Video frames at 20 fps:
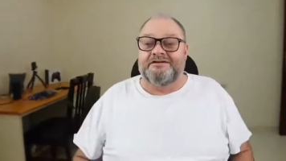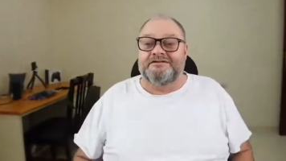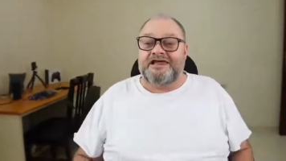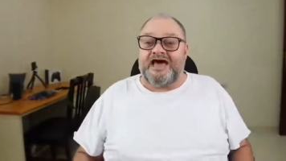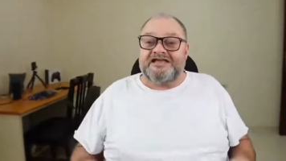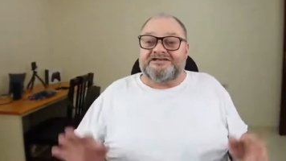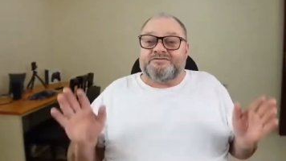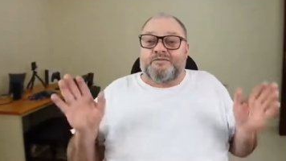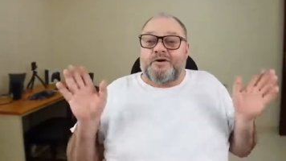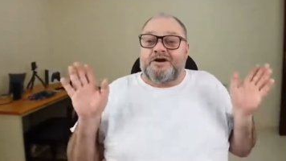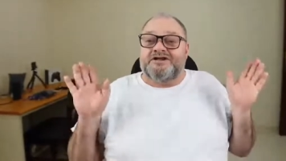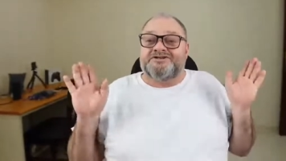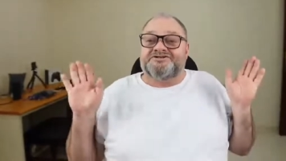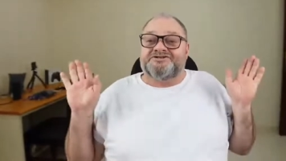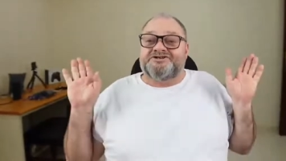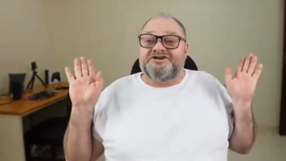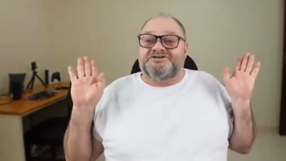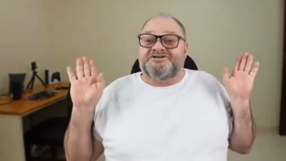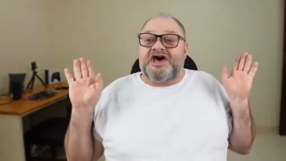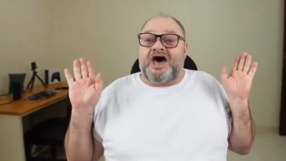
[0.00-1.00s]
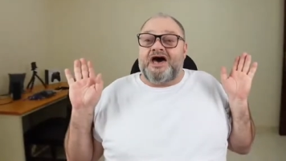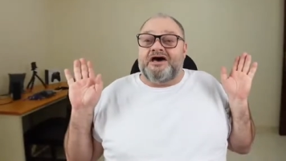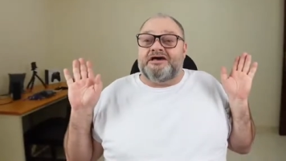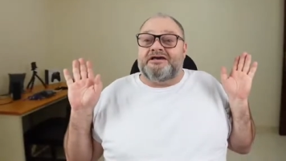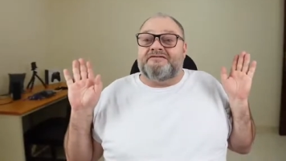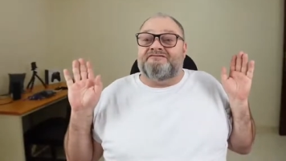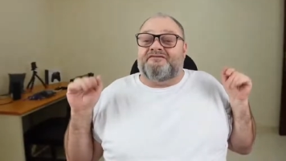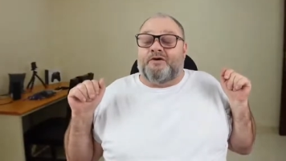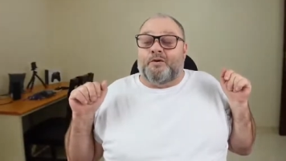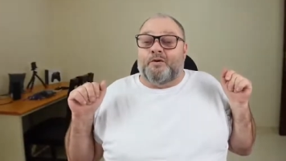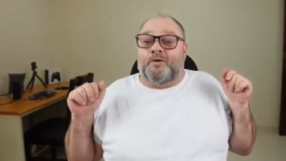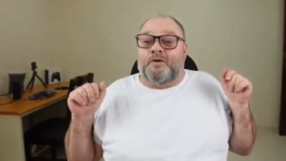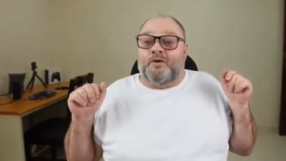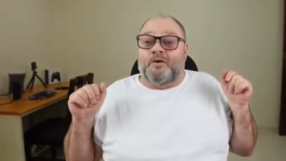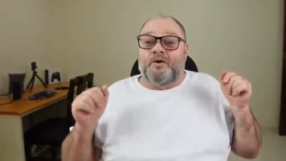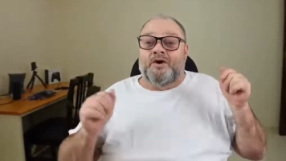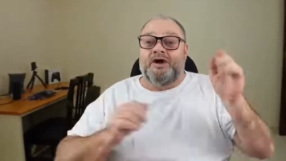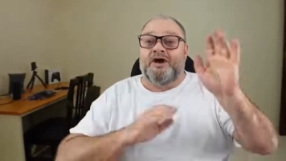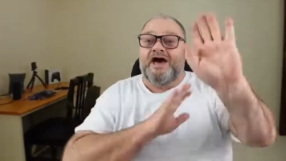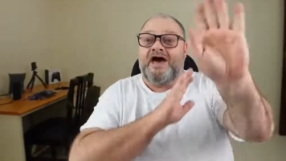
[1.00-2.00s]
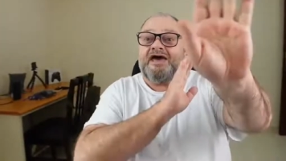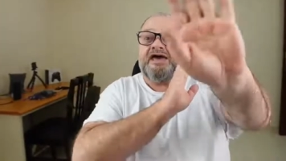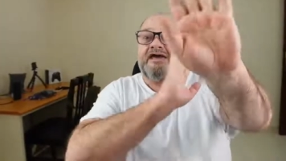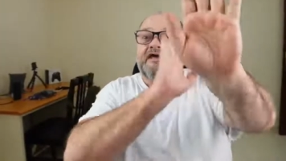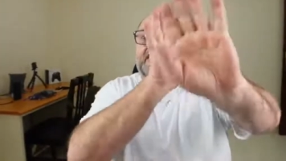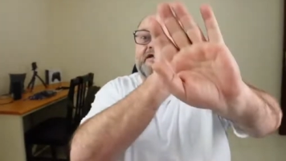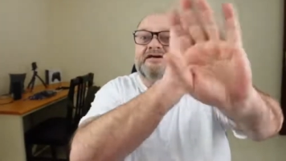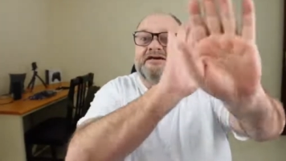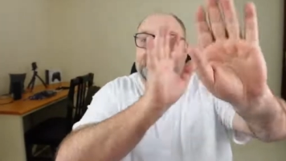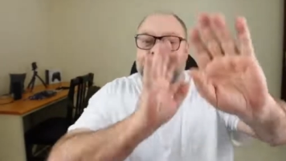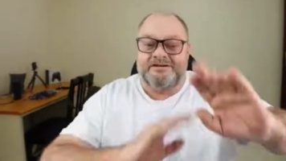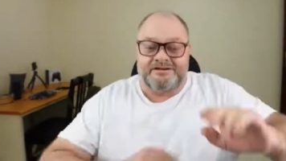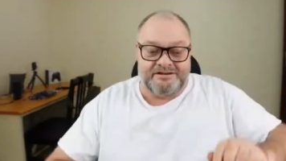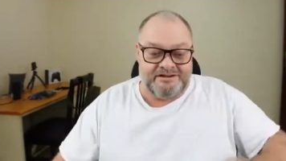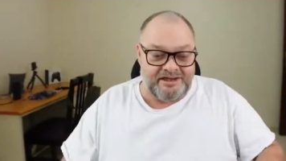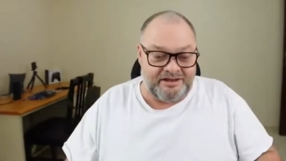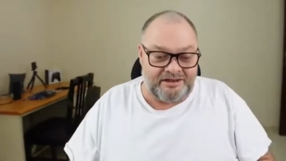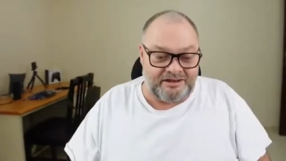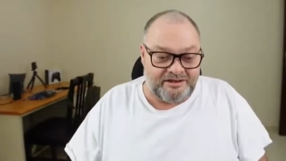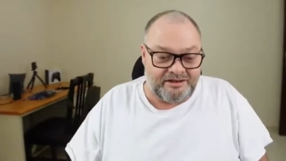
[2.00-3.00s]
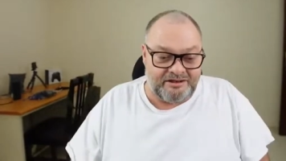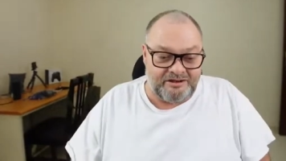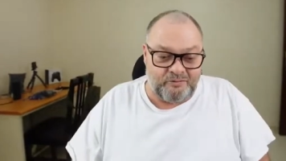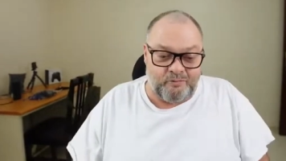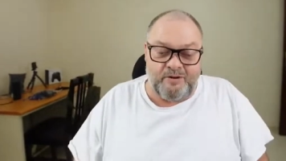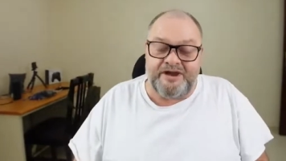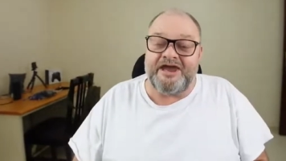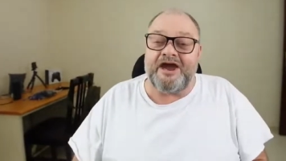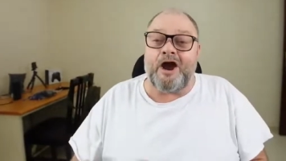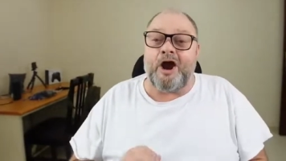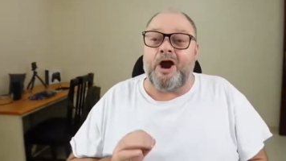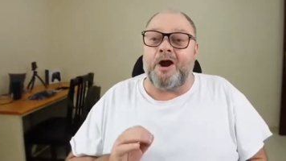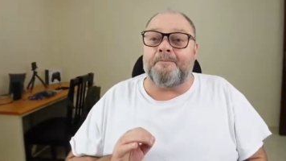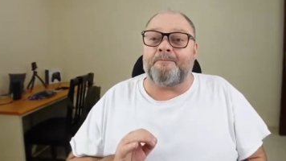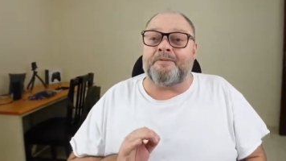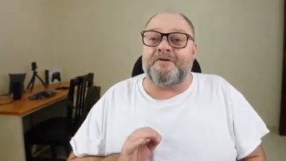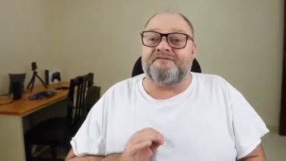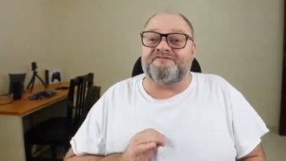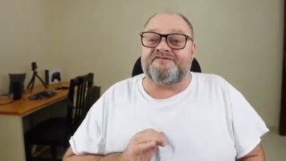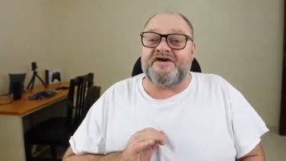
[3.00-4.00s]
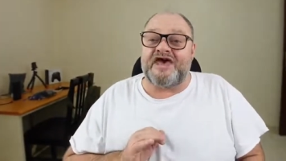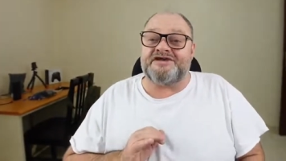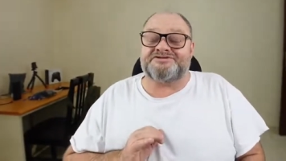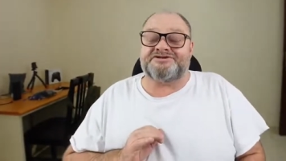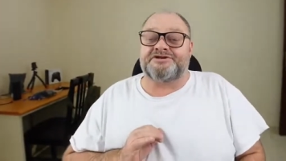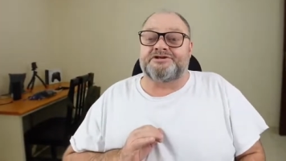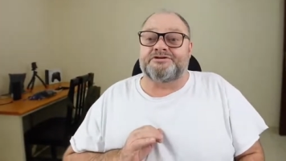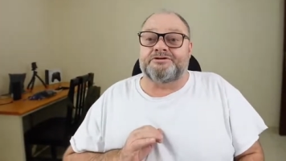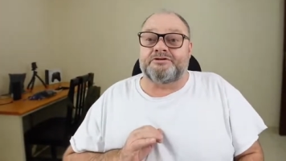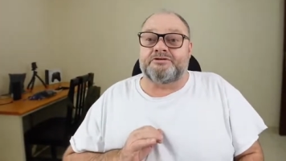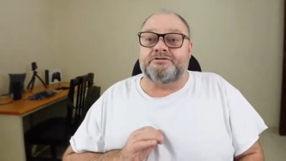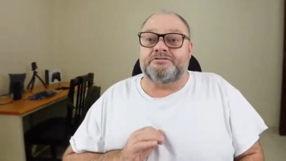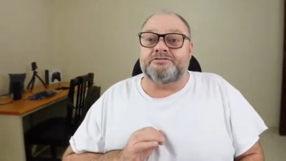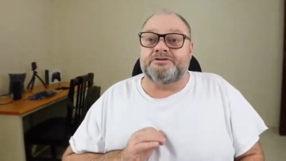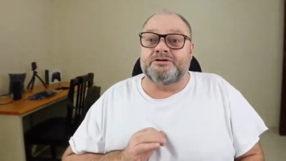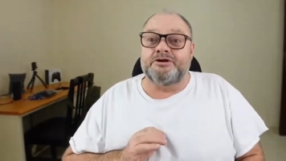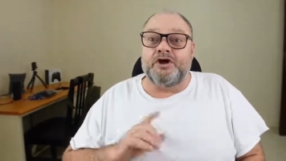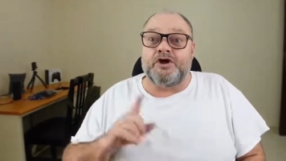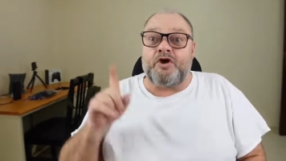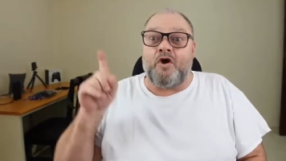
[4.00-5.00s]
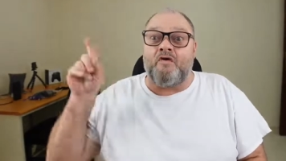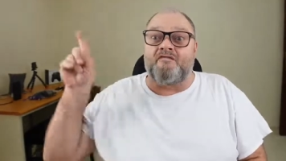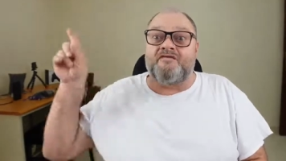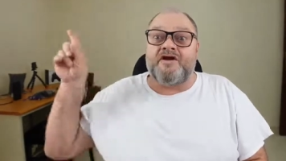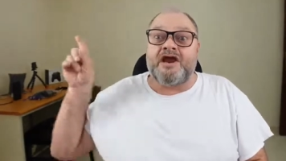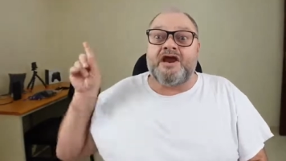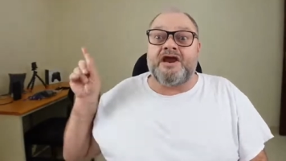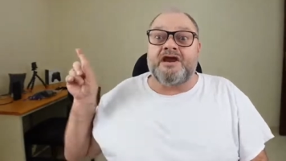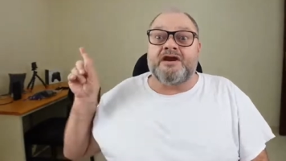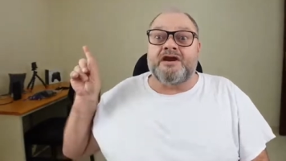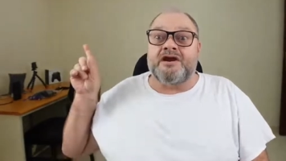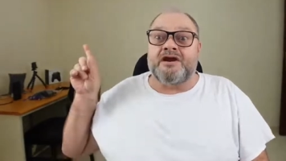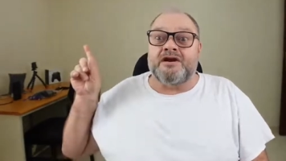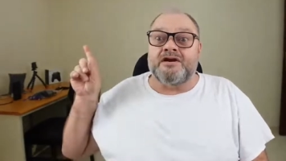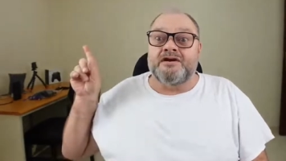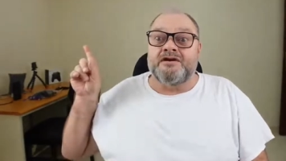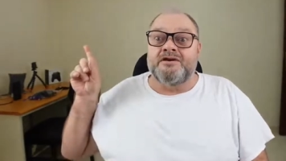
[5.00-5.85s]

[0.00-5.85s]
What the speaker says: That's what it's designed for. Hey, we are professional. Look over here.